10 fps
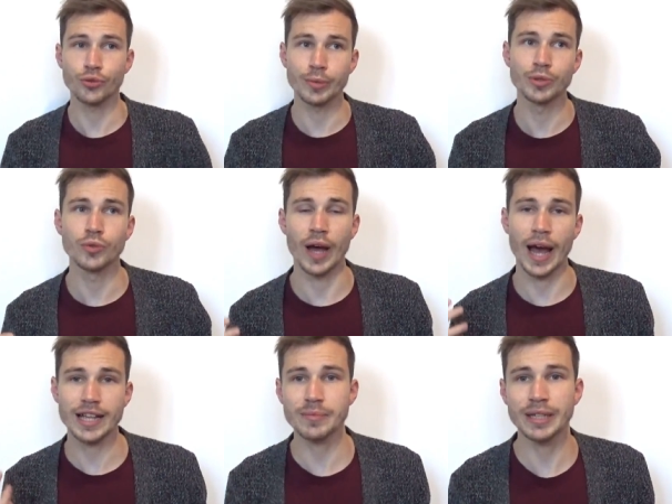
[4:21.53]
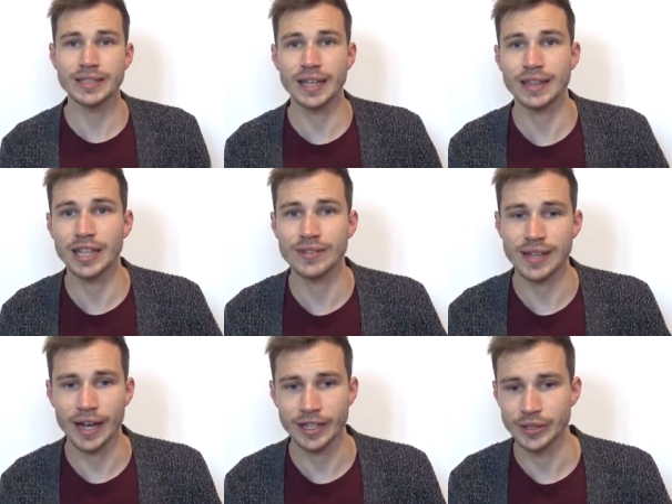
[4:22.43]
to remove as many dead leaves
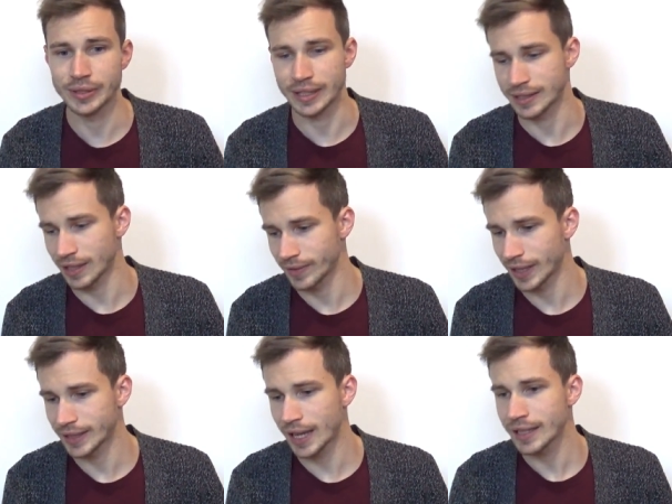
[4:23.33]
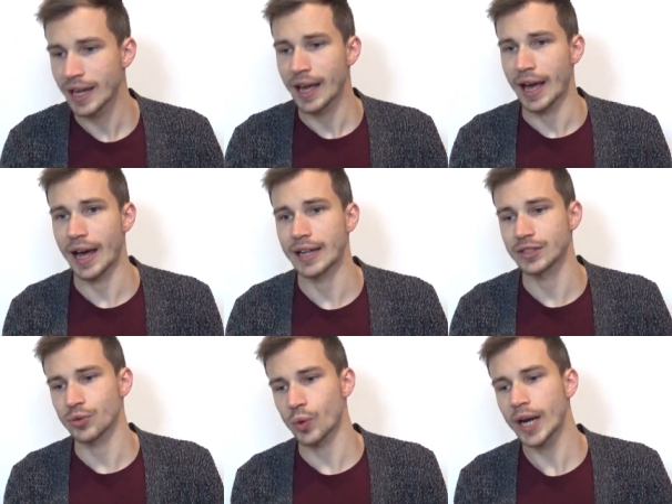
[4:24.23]
I could and stuff like that,
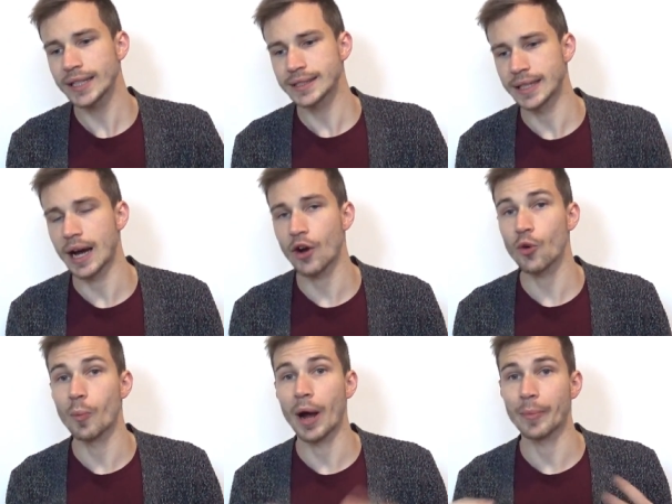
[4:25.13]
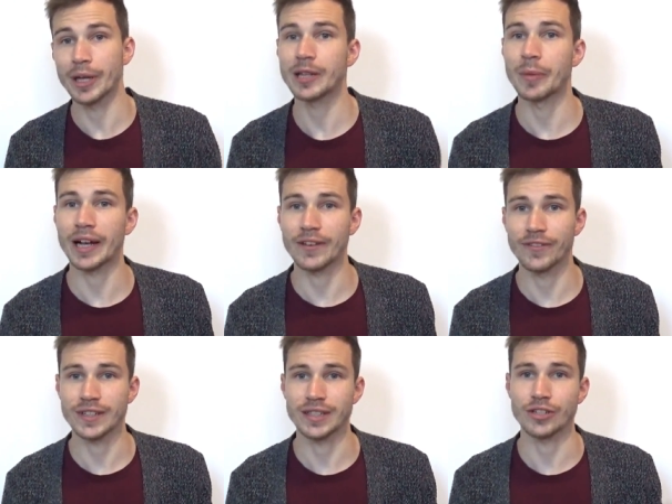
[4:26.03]
and right now my mealybug
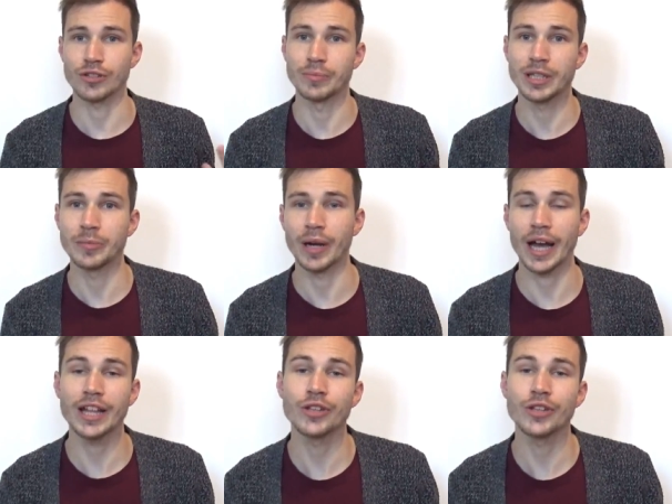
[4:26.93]
infestation, mealybug